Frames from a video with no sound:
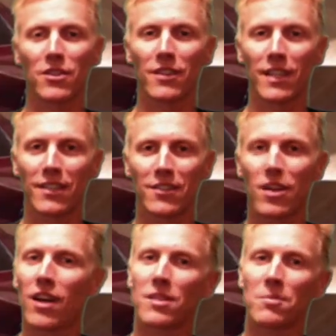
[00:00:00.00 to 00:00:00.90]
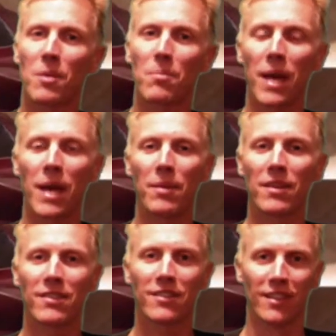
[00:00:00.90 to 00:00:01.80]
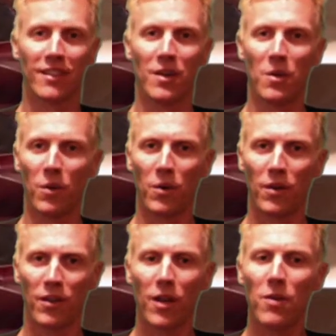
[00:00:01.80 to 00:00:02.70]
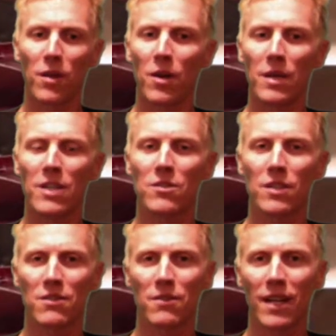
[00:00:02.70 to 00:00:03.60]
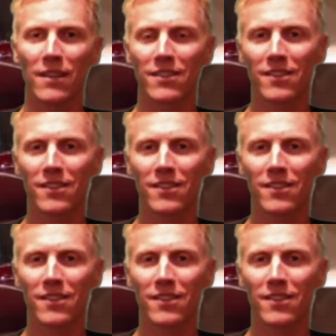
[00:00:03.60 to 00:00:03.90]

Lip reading: that talks about payments or low interest rates.